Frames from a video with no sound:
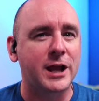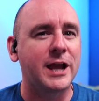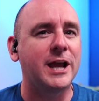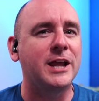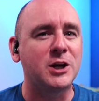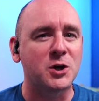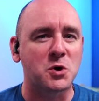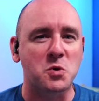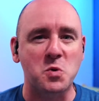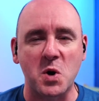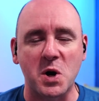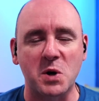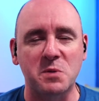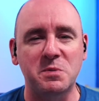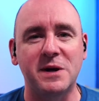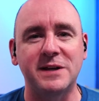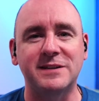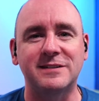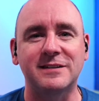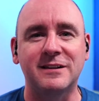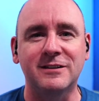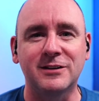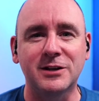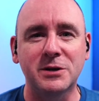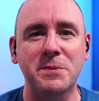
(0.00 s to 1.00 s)
in your workplace
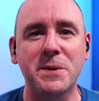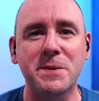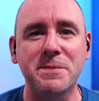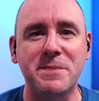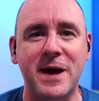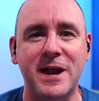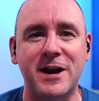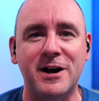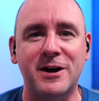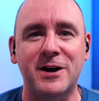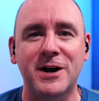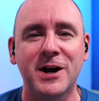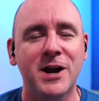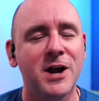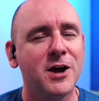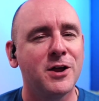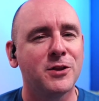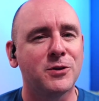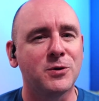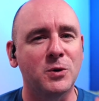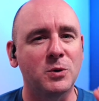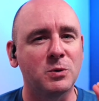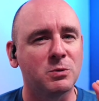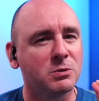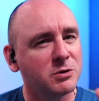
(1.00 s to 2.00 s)
a little bit better
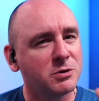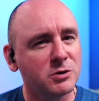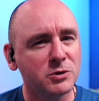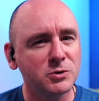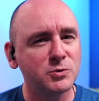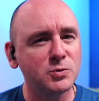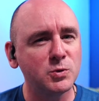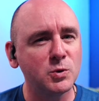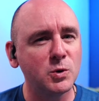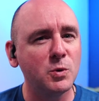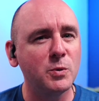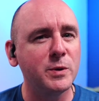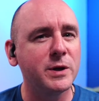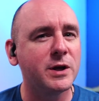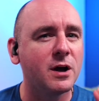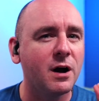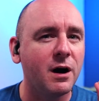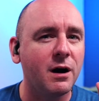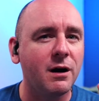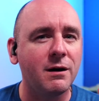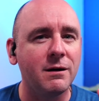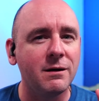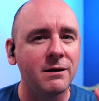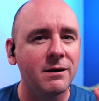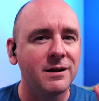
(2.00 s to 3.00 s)
through a little tool we
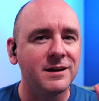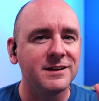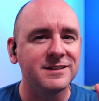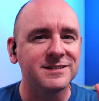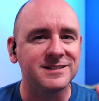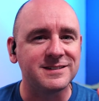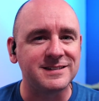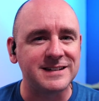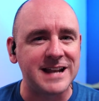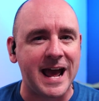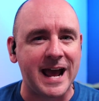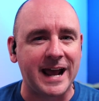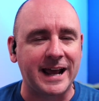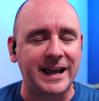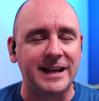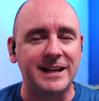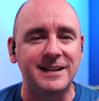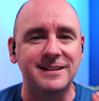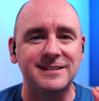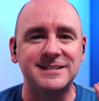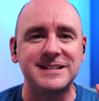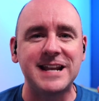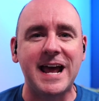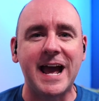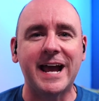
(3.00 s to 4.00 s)
call Snagit.
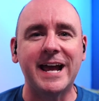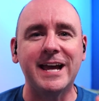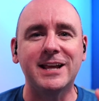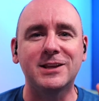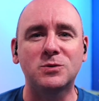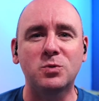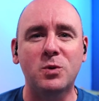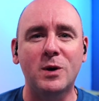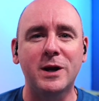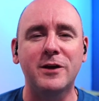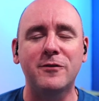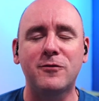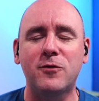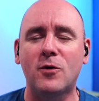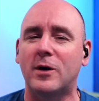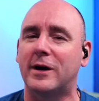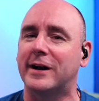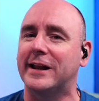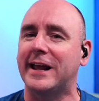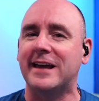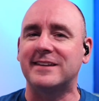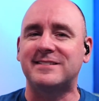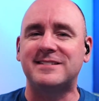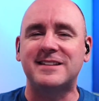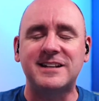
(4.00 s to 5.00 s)
Snagit 24.
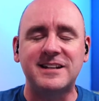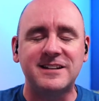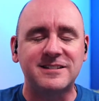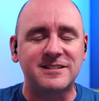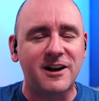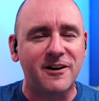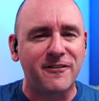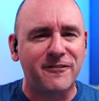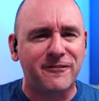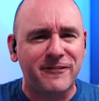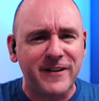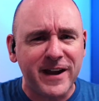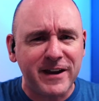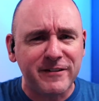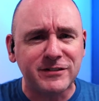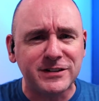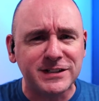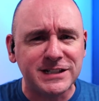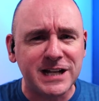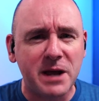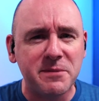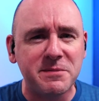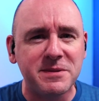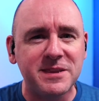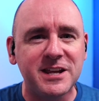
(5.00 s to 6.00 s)
Yes, it is our favorite
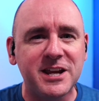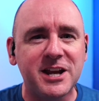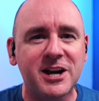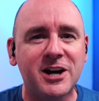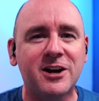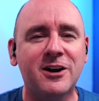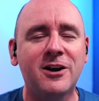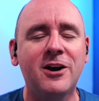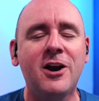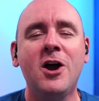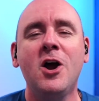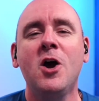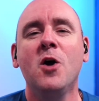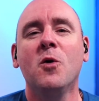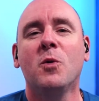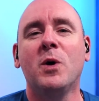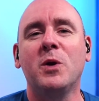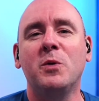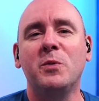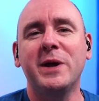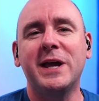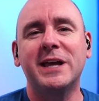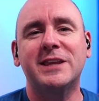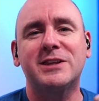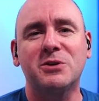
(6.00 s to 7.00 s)
time of the year when
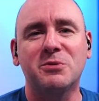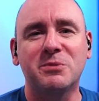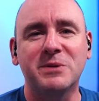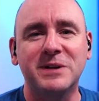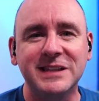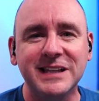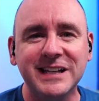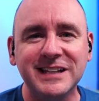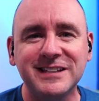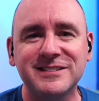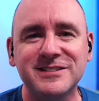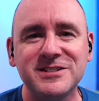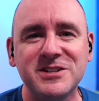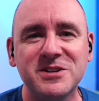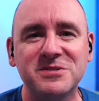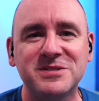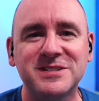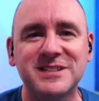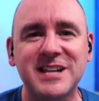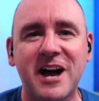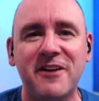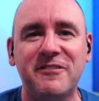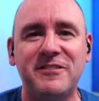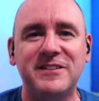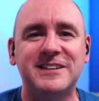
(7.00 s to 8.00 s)
we get to release new
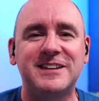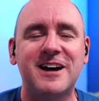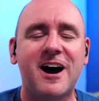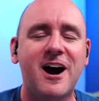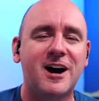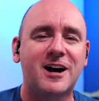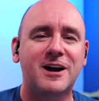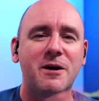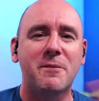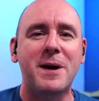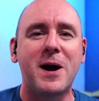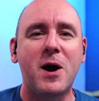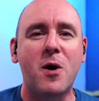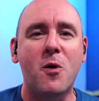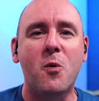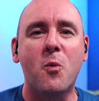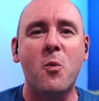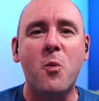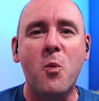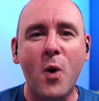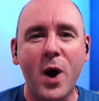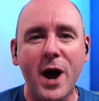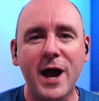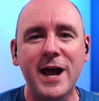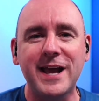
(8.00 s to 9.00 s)
stuff and talk about
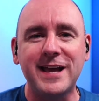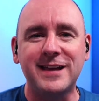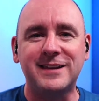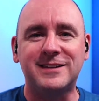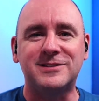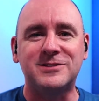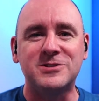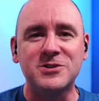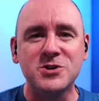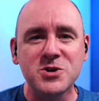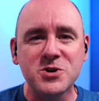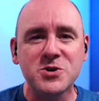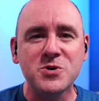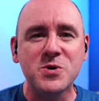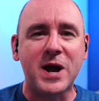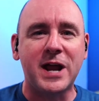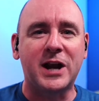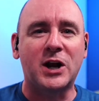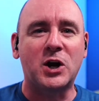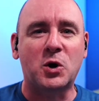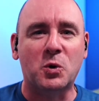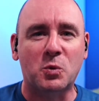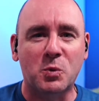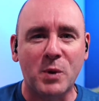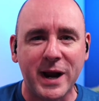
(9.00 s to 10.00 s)
what is new and
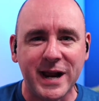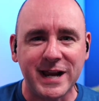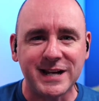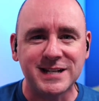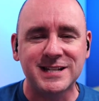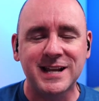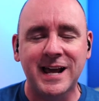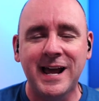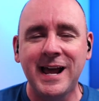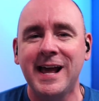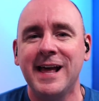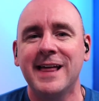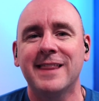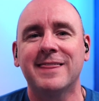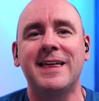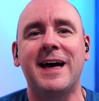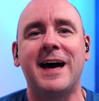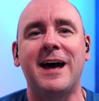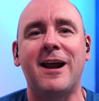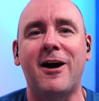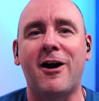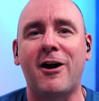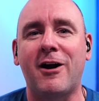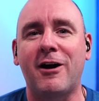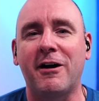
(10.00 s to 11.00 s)
great that
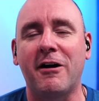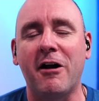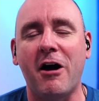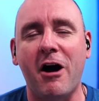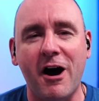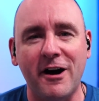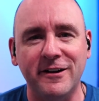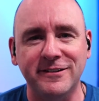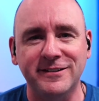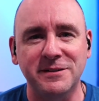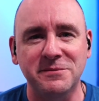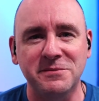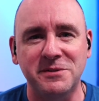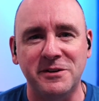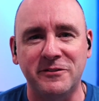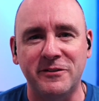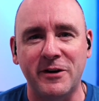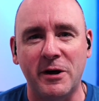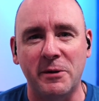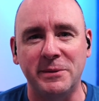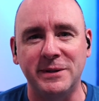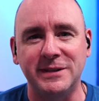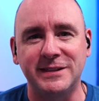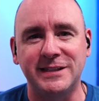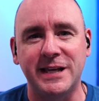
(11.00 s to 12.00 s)
our awesome
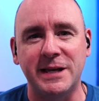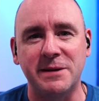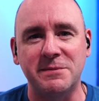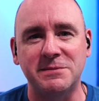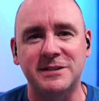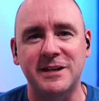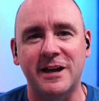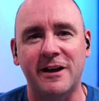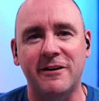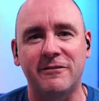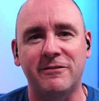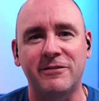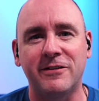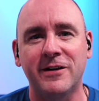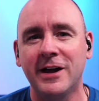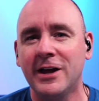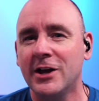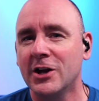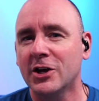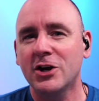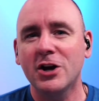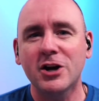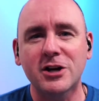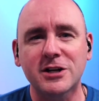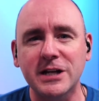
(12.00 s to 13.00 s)
development teams have
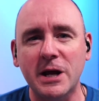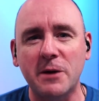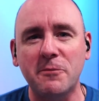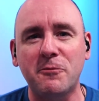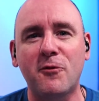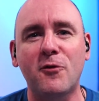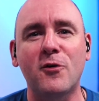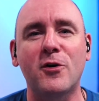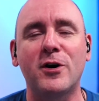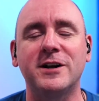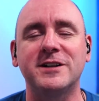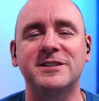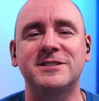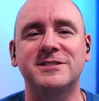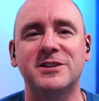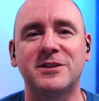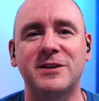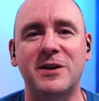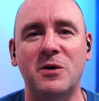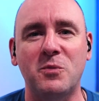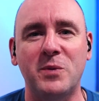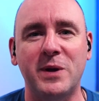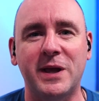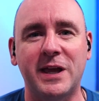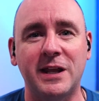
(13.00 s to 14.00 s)
cooked up for us so that
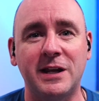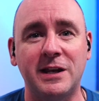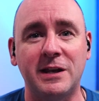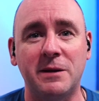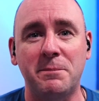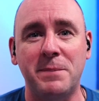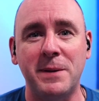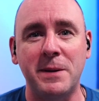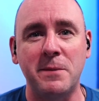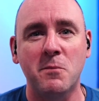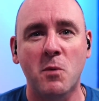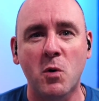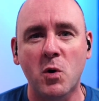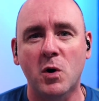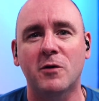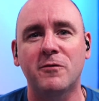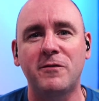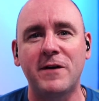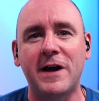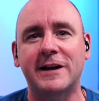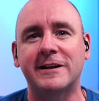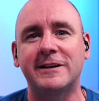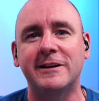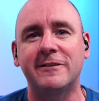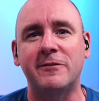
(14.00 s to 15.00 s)
we can be more
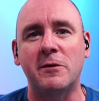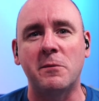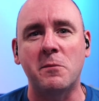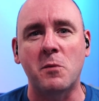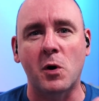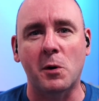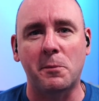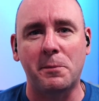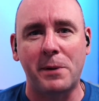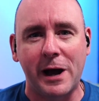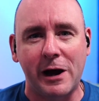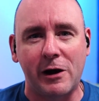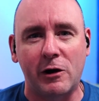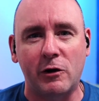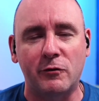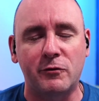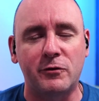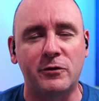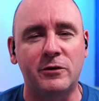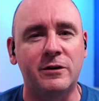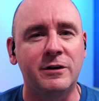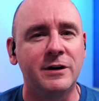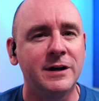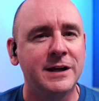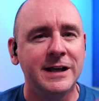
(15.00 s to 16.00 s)
effective and more
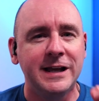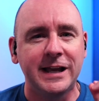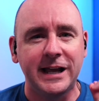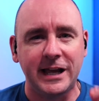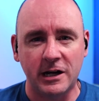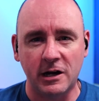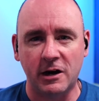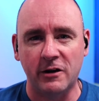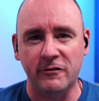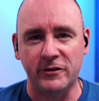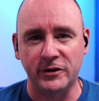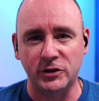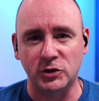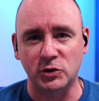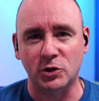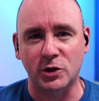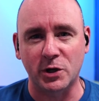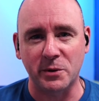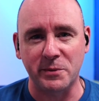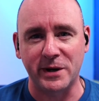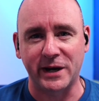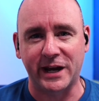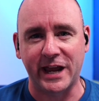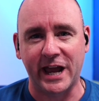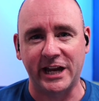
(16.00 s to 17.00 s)
powerful in our visual
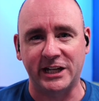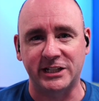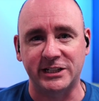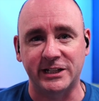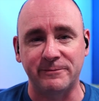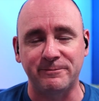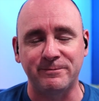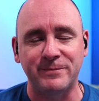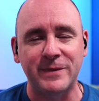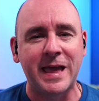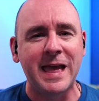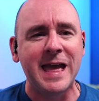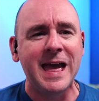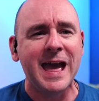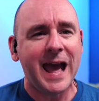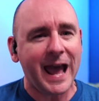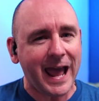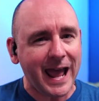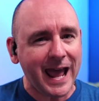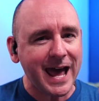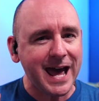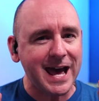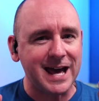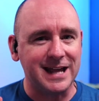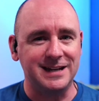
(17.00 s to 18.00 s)
communication.
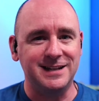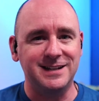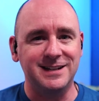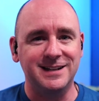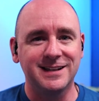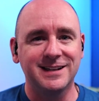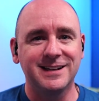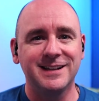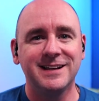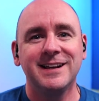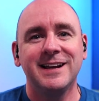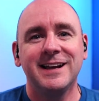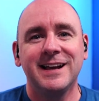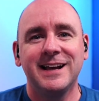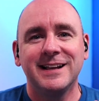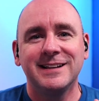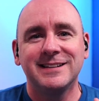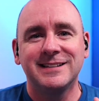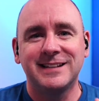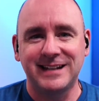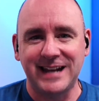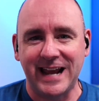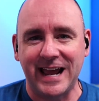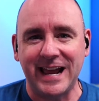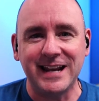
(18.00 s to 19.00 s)
And
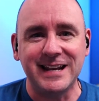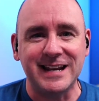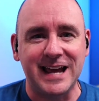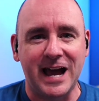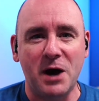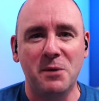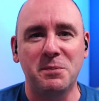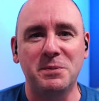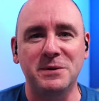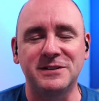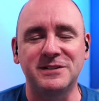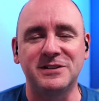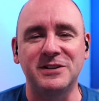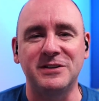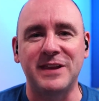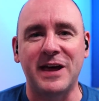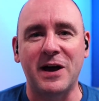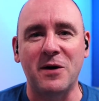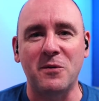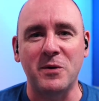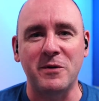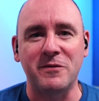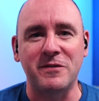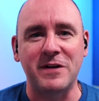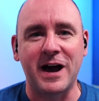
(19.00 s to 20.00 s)
today, to help us do that,
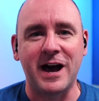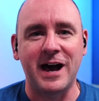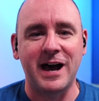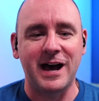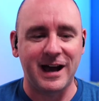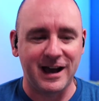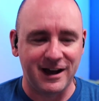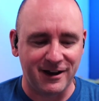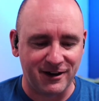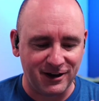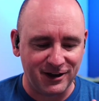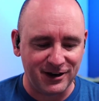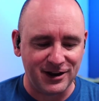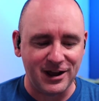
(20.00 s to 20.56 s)
we've got an